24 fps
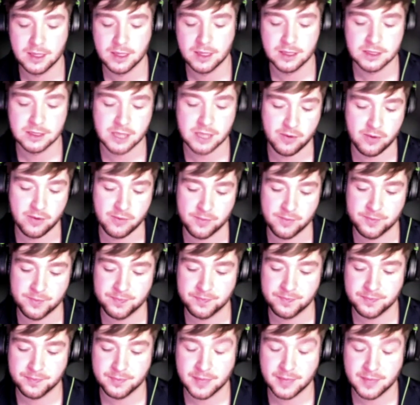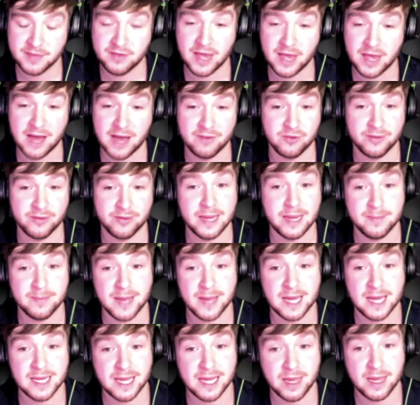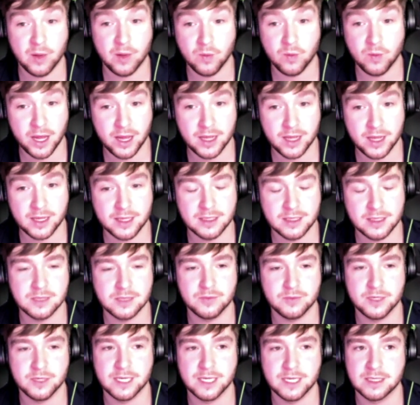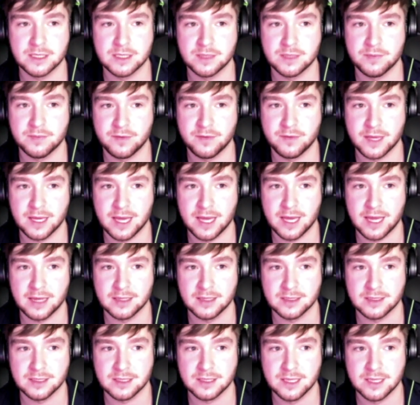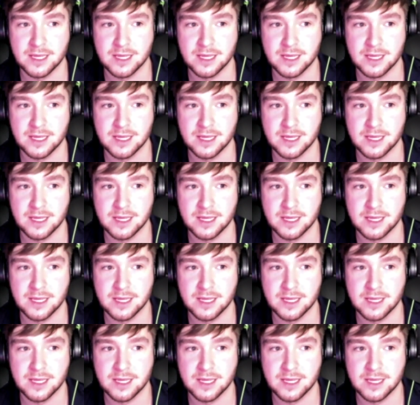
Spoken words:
So if you have a really bad day at work and someone did something, and